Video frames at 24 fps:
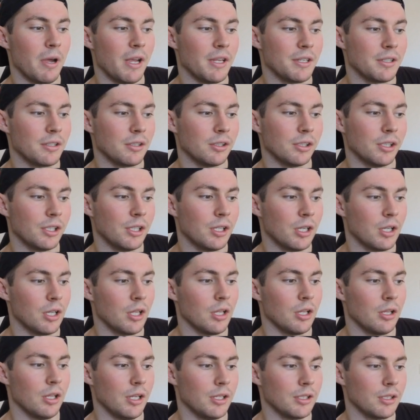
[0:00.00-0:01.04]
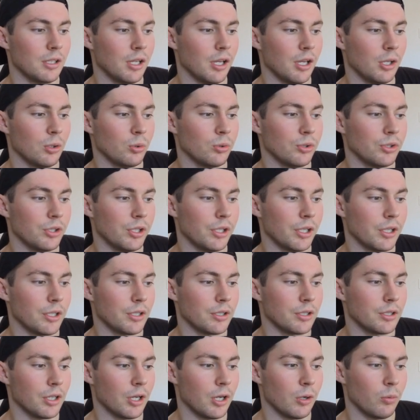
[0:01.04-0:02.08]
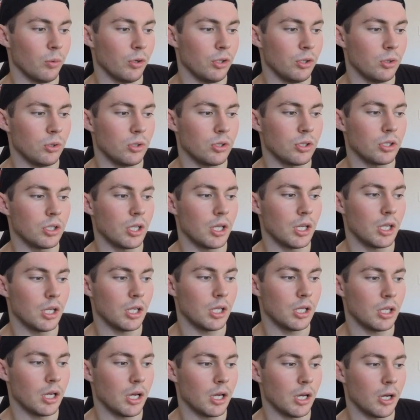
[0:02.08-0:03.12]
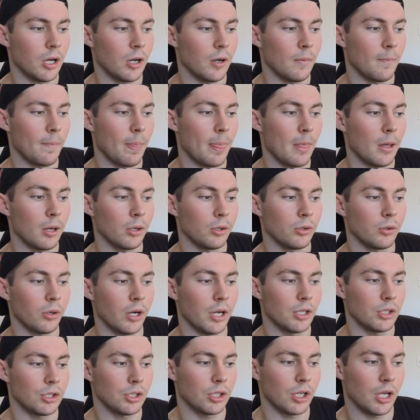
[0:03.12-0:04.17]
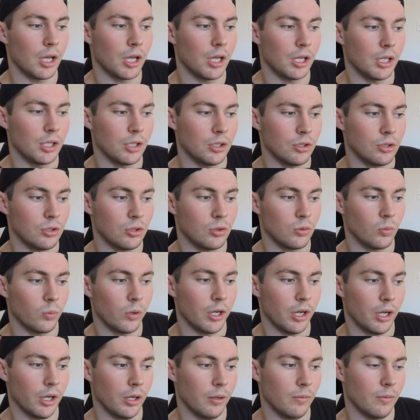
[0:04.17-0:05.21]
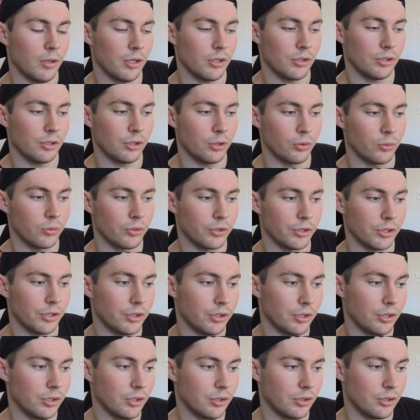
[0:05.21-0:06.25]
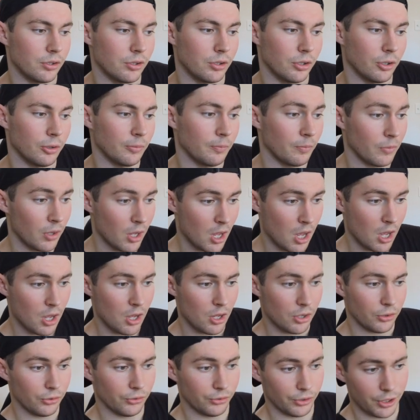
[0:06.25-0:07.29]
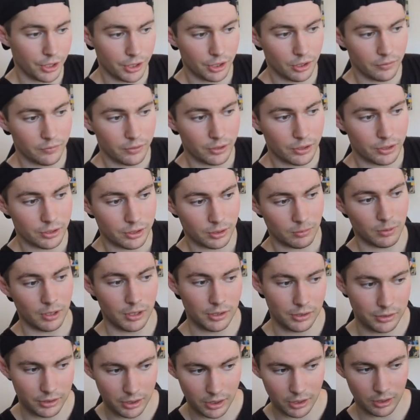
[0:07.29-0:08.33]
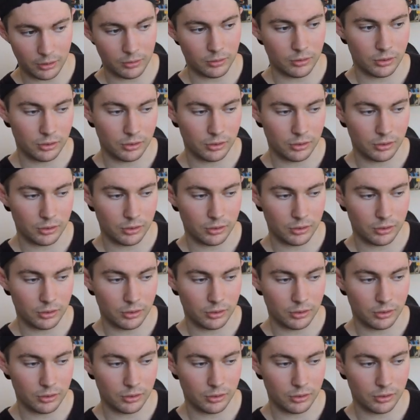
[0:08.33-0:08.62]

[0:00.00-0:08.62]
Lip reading: basically, these candlesticks, when you see a great change where there's little resistance, so green obviously means